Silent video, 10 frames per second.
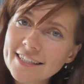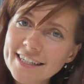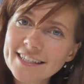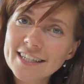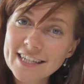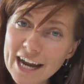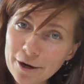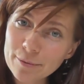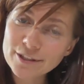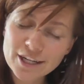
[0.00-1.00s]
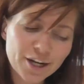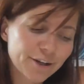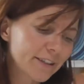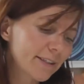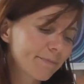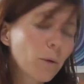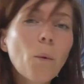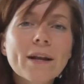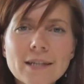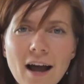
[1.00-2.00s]
is the terrible twos,
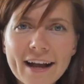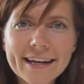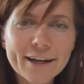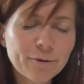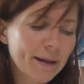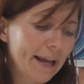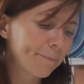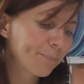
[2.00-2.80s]
one tiny little bit.